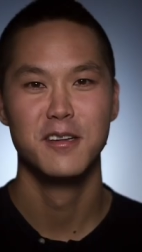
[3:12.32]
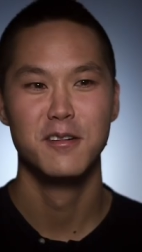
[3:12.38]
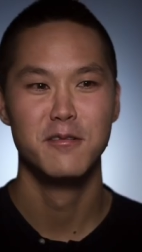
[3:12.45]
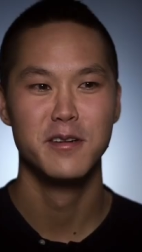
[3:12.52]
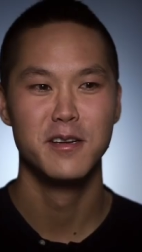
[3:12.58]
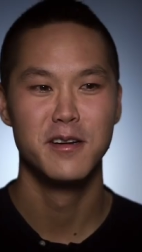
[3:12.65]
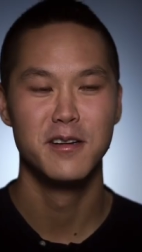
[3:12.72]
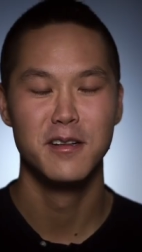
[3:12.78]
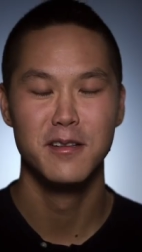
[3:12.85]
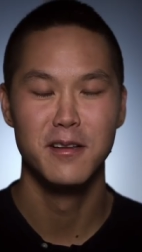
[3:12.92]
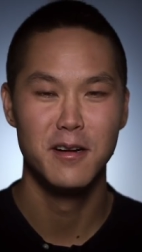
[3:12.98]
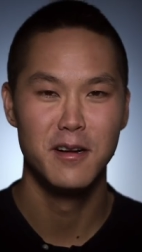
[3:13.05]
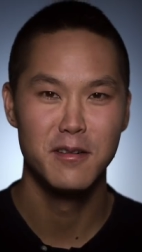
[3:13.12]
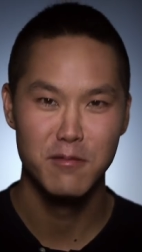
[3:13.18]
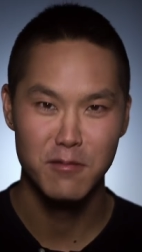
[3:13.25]
And going on a
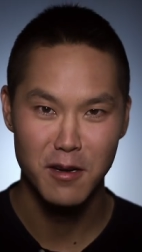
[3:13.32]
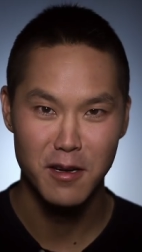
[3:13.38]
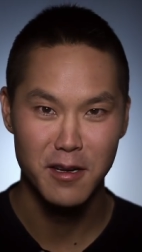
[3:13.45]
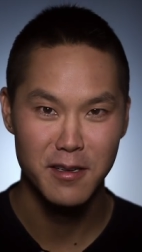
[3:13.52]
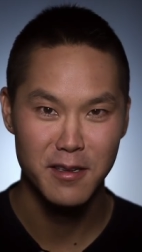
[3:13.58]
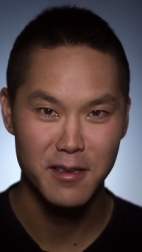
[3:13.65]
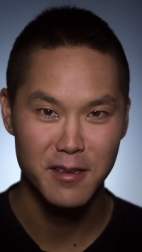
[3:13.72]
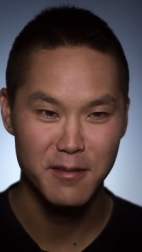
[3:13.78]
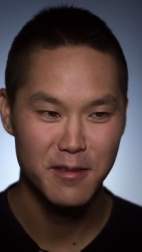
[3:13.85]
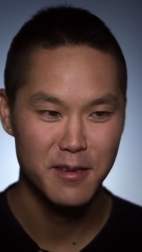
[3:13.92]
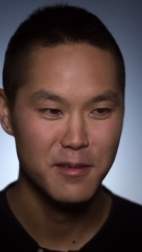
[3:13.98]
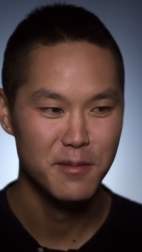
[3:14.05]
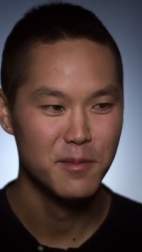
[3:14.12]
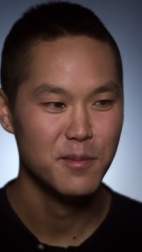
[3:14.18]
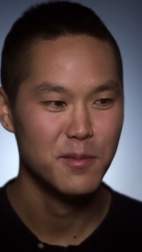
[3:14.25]
long run
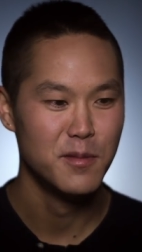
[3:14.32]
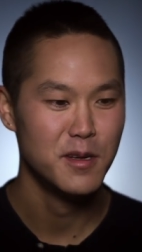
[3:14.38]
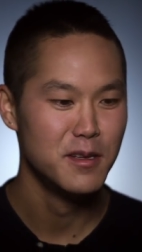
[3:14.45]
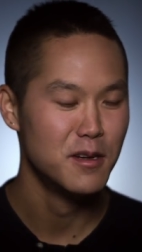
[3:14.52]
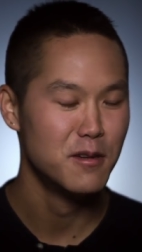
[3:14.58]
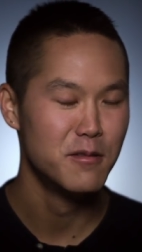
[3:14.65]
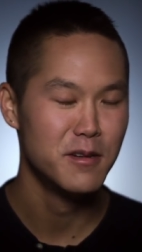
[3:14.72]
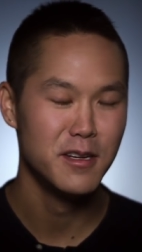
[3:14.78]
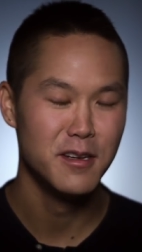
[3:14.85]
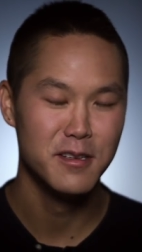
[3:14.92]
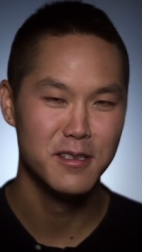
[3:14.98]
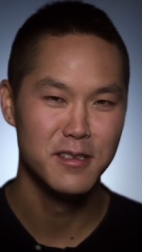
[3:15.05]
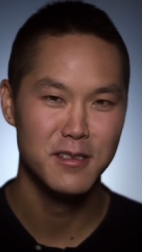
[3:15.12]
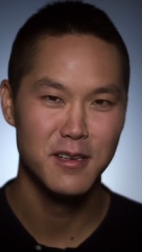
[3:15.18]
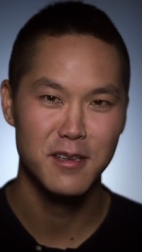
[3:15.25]
when no one
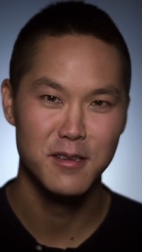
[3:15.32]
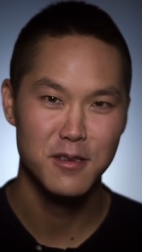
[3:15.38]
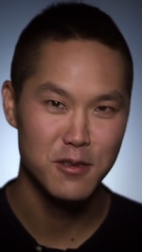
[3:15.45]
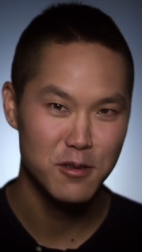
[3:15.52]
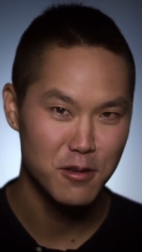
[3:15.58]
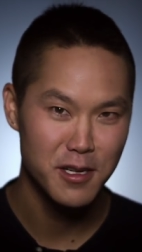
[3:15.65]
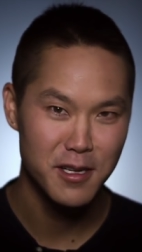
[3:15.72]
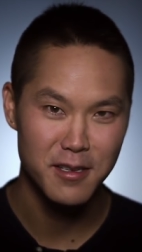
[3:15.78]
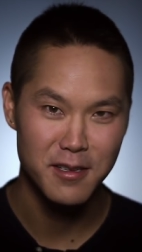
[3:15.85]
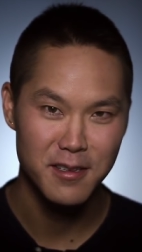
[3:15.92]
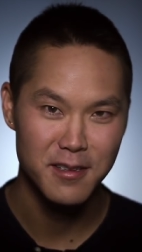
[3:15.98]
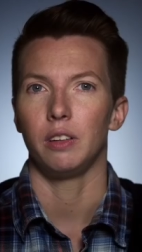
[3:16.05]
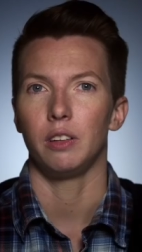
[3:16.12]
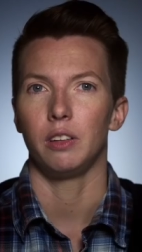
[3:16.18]
else is on the street.